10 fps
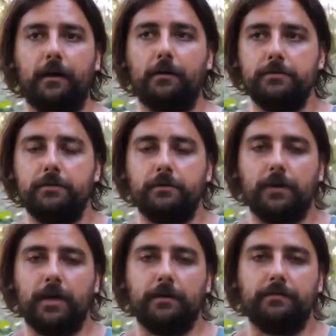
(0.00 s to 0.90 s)
Also,
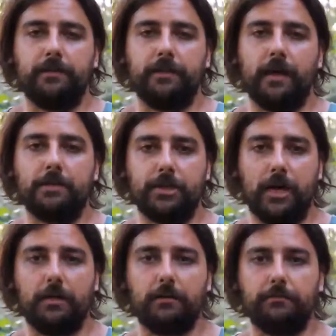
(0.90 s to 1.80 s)
you have the
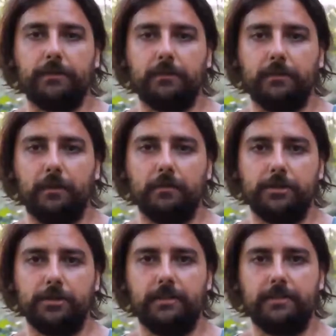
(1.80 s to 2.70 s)
Agile
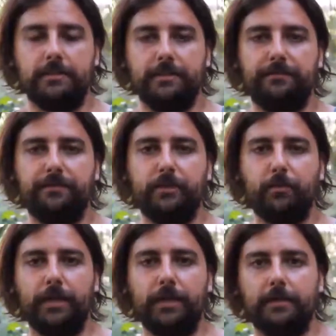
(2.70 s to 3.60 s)
methodology that is a different
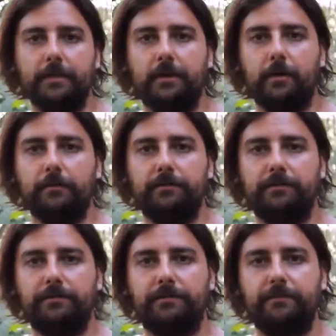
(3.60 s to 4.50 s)
way of
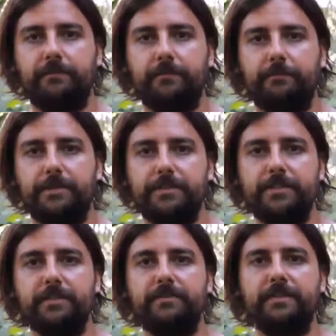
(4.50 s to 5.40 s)

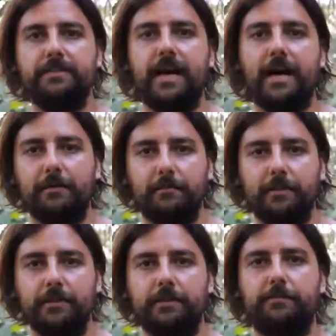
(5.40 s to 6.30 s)
perceiving time
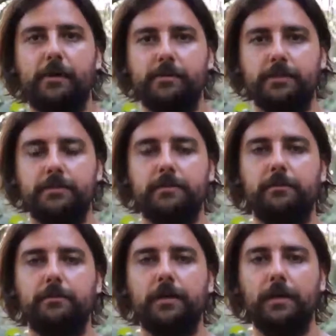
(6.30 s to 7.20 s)
in the project.
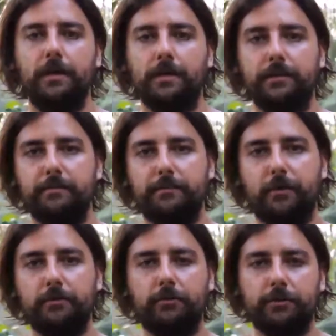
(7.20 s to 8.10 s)
So in the
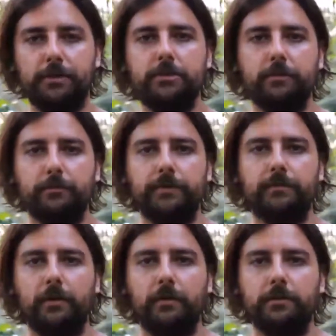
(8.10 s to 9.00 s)
more traditional
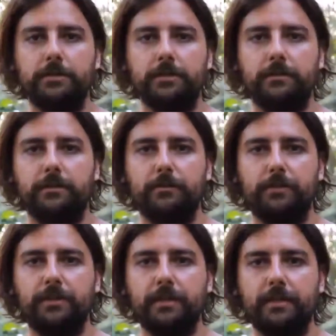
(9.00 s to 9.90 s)
methodology, you
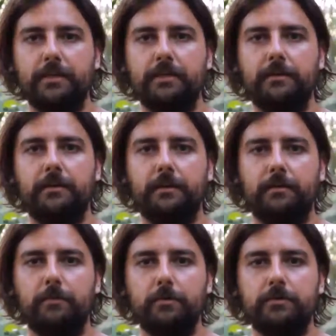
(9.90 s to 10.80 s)
think
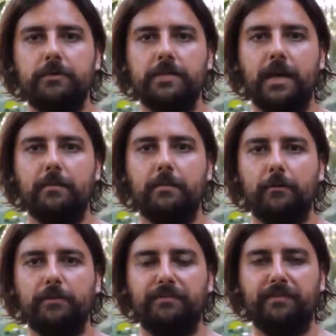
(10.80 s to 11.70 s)
most of the time
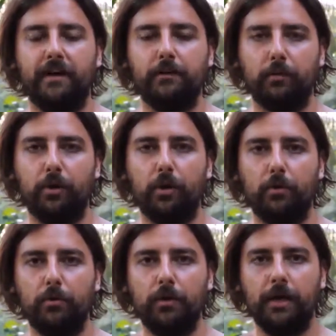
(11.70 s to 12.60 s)
about the final
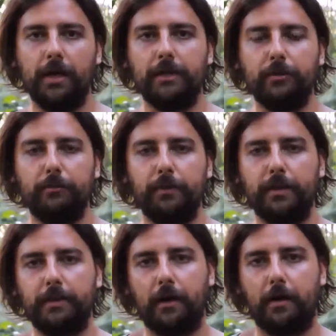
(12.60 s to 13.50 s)
goal and you
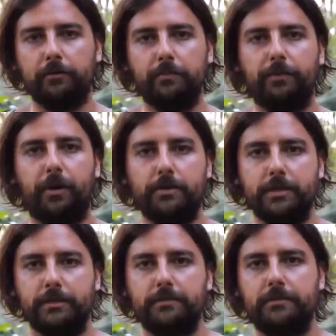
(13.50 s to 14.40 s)
play all the
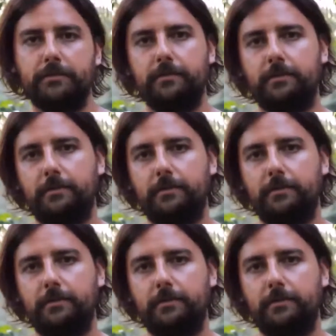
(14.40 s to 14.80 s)
projects